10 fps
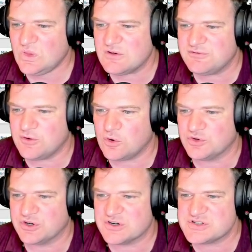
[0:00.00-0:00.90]

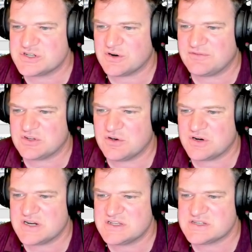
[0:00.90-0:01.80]
folder, so you don't have to go
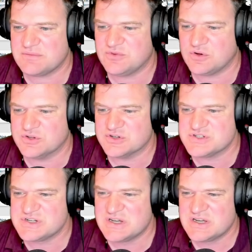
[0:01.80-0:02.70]
in any
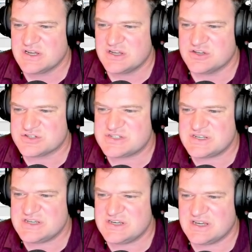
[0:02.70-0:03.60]
subfolders, you'll
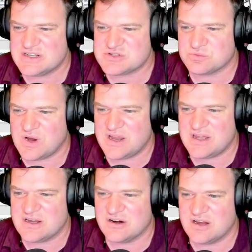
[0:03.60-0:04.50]
see it's right
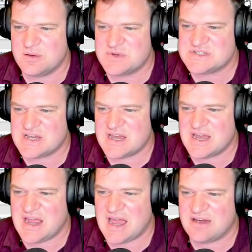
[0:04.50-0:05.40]
here,
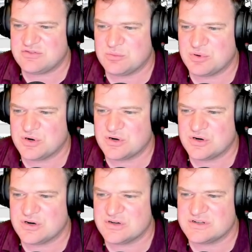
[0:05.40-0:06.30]
MSI
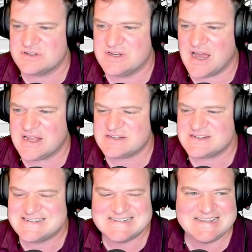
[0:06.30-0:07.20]

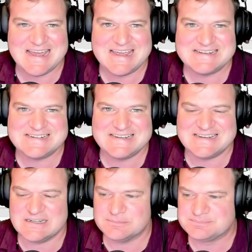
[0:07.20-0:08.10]
Afterburner.dat.
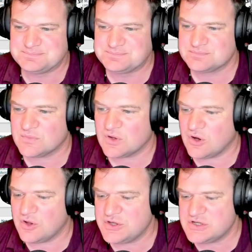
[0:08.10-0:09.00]

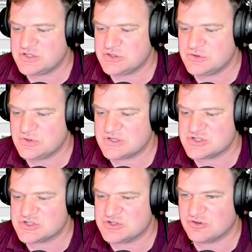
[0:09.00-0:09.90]
All you do
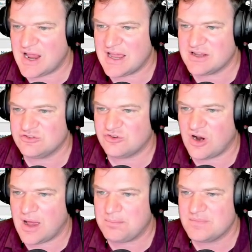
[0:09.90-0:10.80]
is drag and
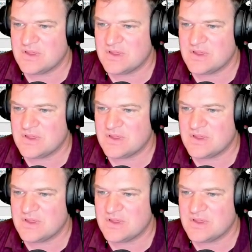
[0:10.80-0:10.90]
drop